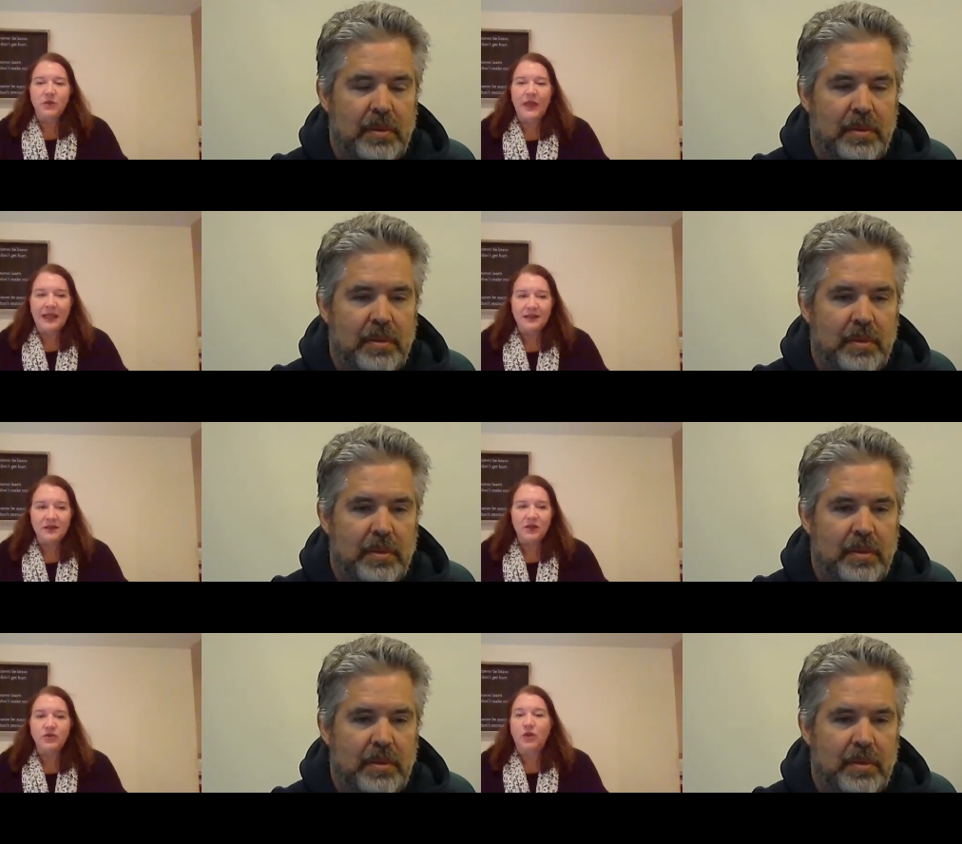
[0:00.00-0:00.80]

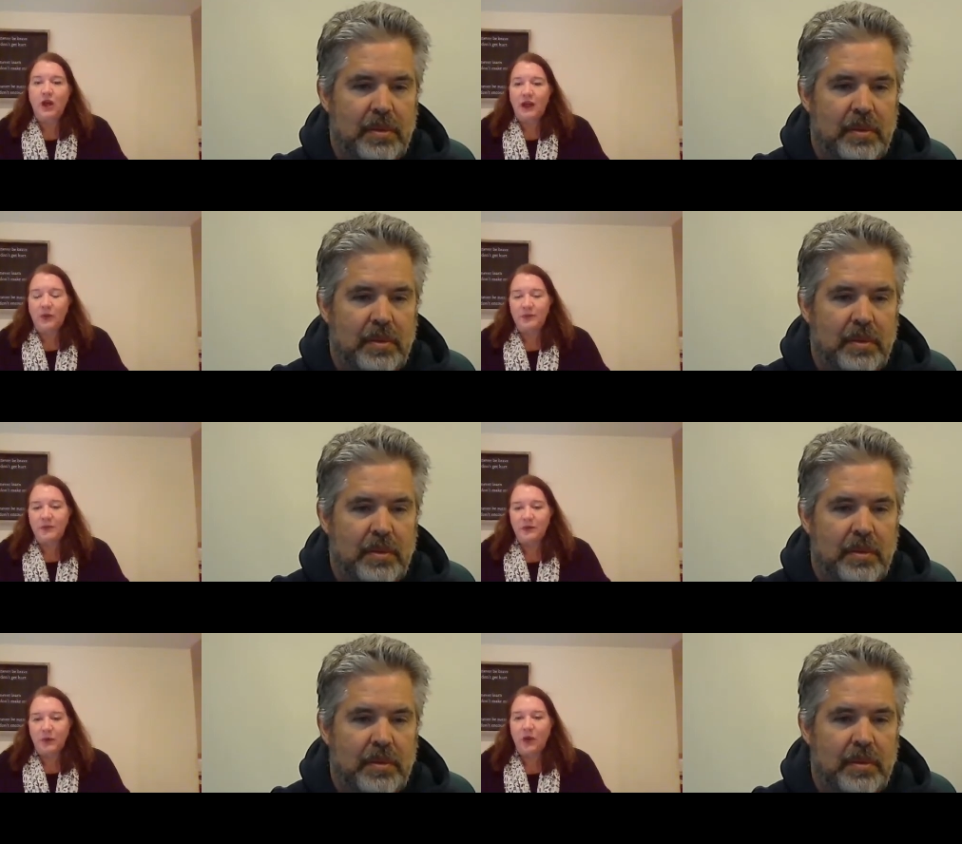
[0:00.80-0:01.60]
Speaker 1: that's the draw when
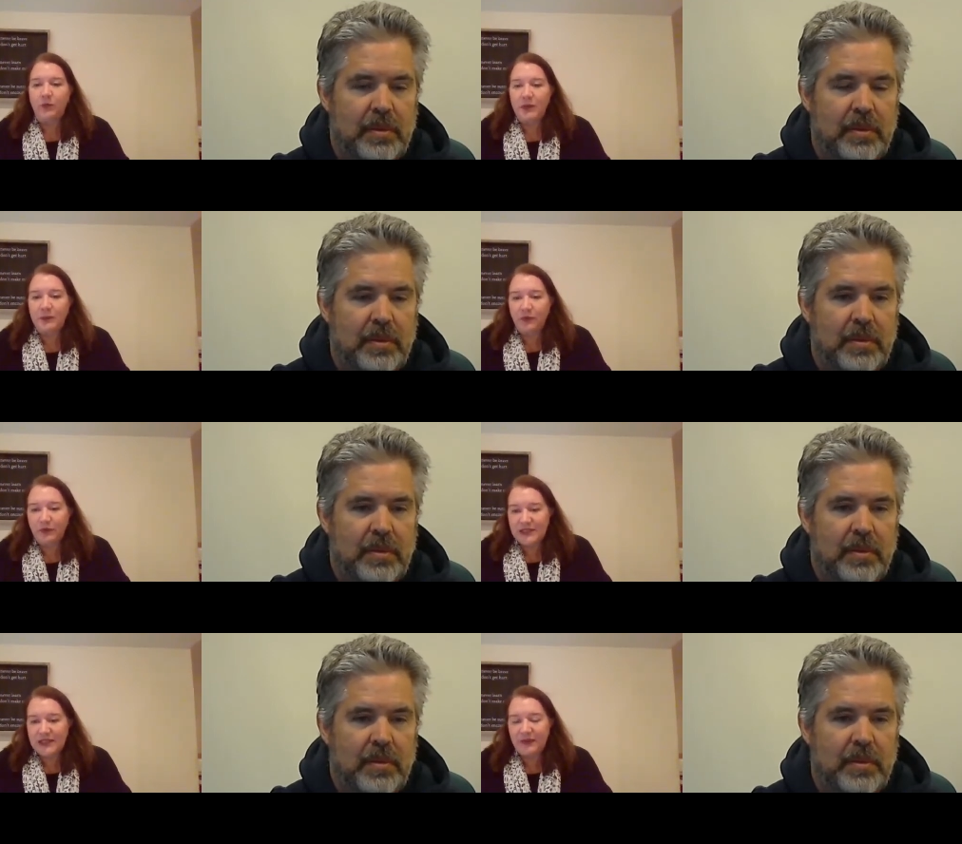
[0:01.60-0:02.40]
people
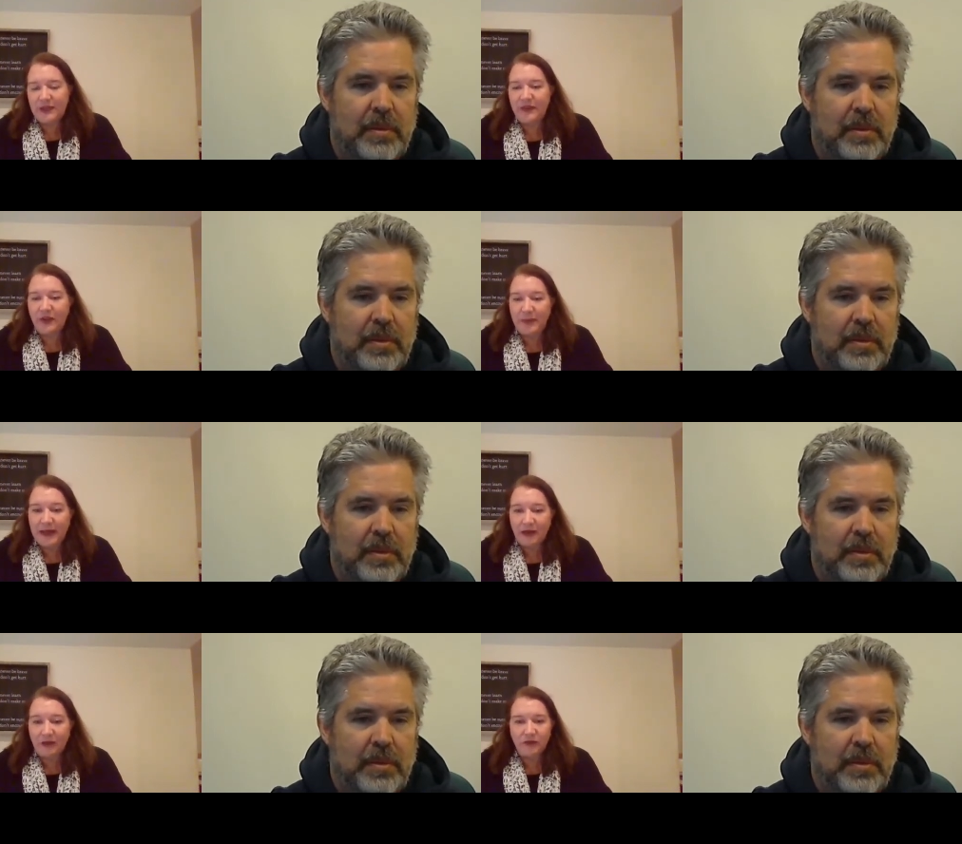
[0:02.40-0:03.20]
receive it in their
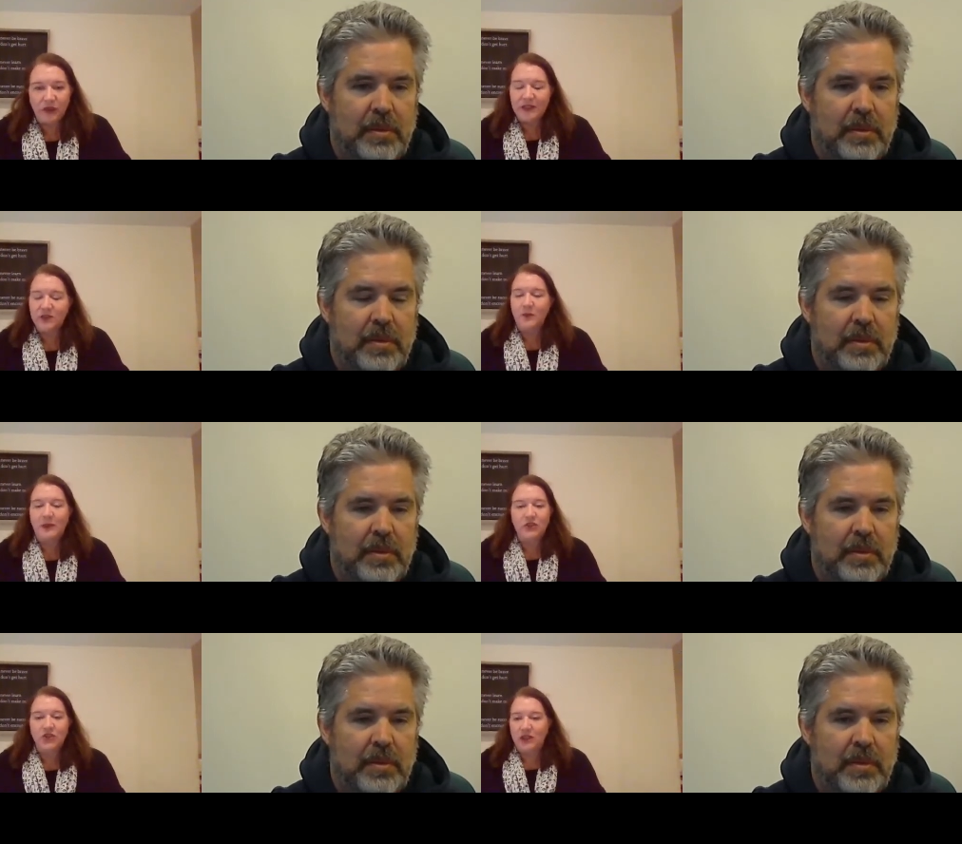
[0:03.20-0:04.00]
mail. You get so
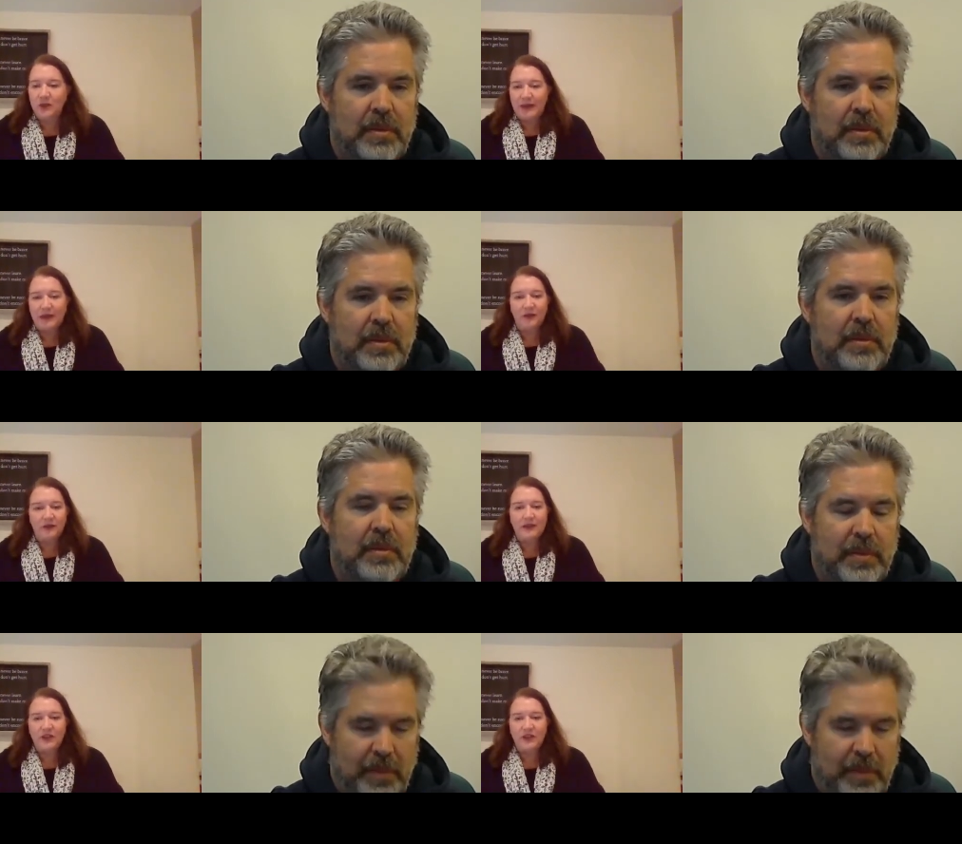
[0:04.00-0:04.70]
much junk mail.